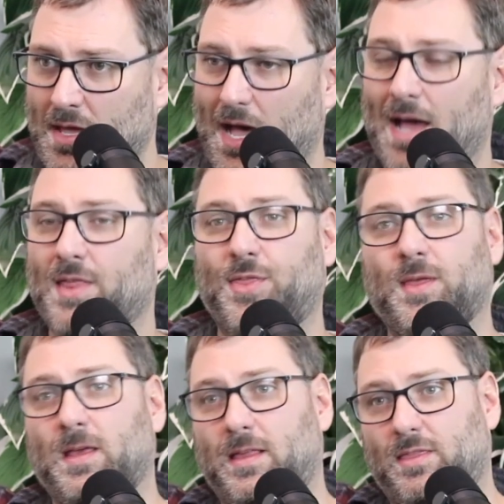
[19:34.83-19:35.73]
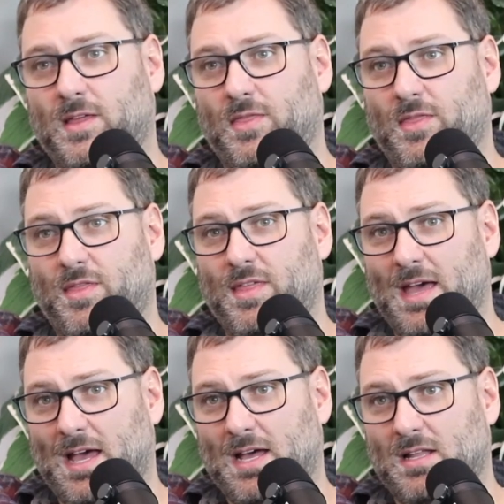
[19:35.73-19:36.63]
I think
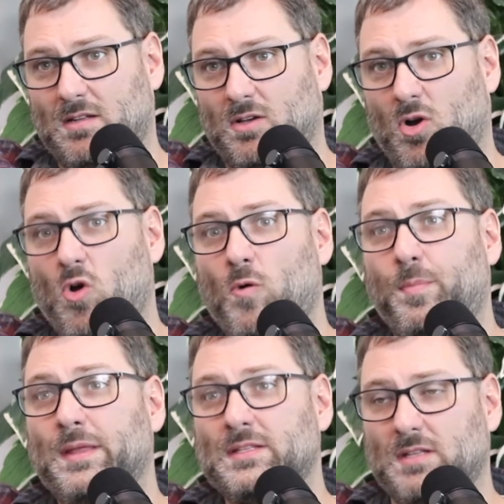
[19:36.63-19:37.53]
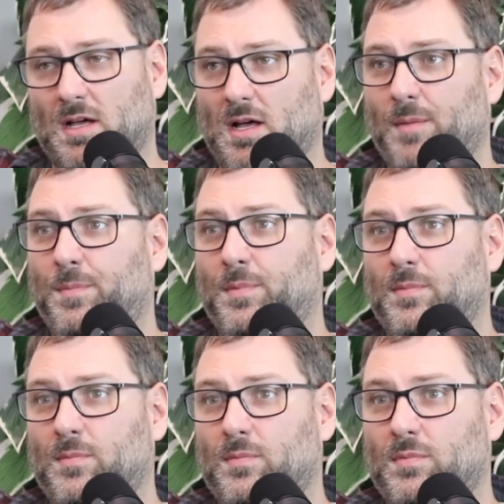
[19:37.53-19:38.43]
that opens up
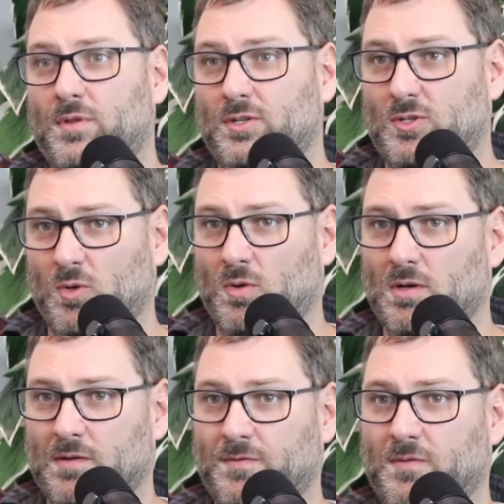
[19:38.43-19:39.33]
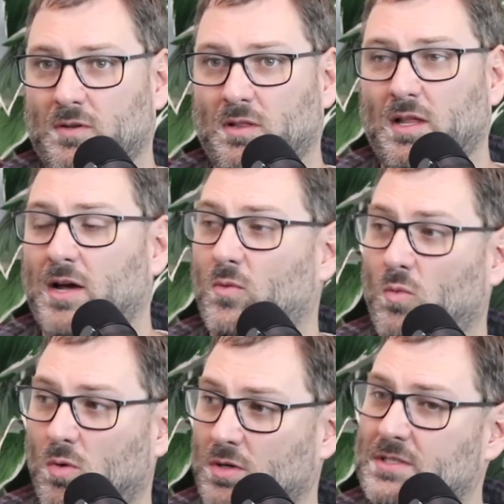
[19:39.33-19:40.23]
the door for a lot
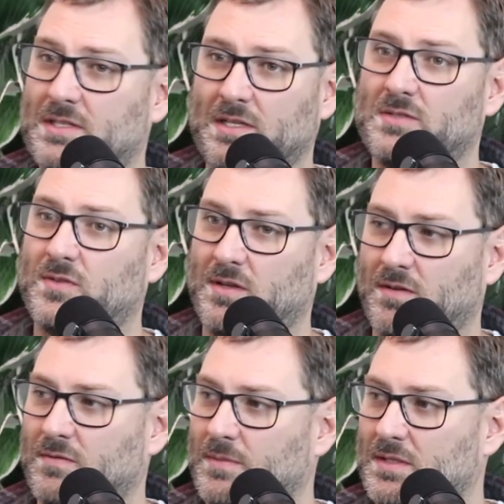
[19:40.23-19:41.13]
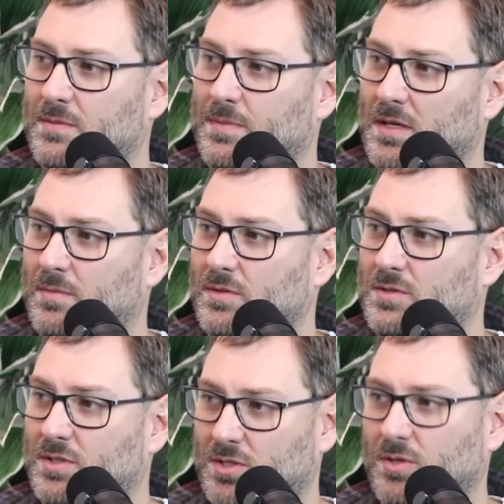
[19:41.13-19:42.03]
worse things for the government to be able
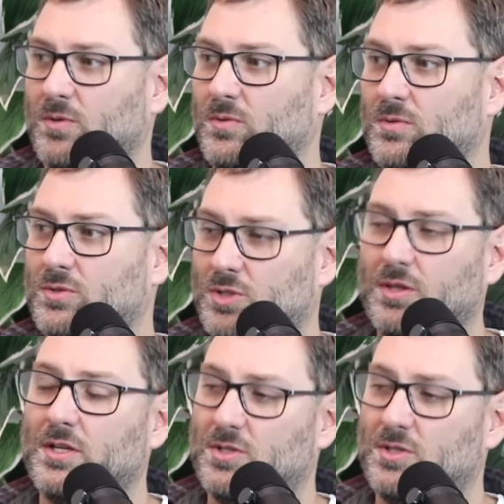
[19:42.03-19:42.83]
to do should they